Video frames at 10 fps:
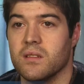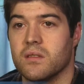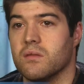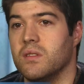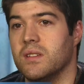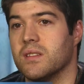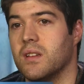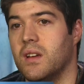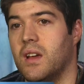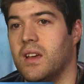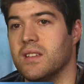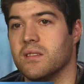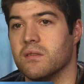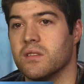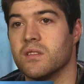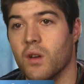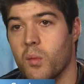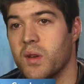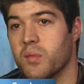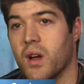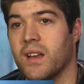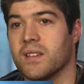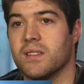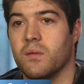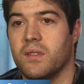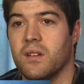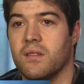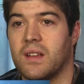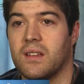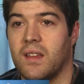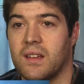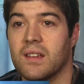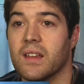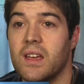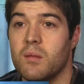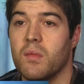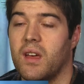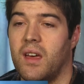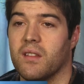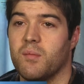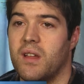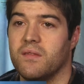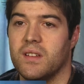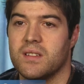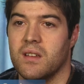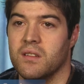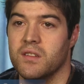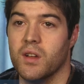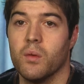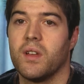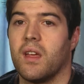industry is there's so many products out there that claim health benefits and don't